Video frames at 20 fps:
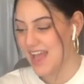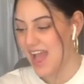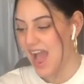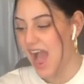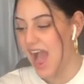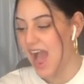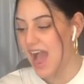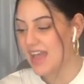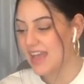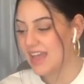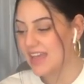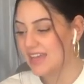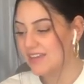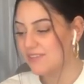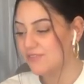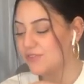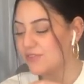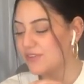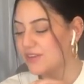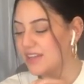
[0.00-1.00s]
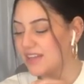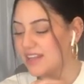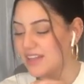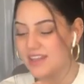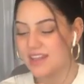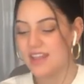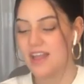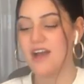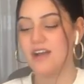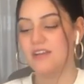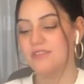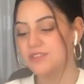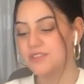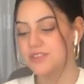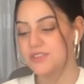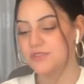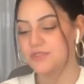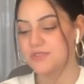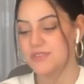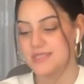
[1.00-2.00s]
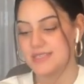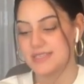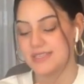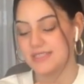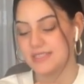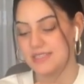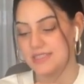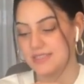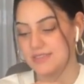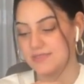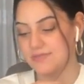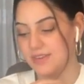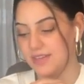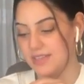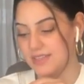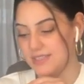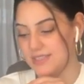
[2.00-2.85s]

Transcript: I would love to visit this valley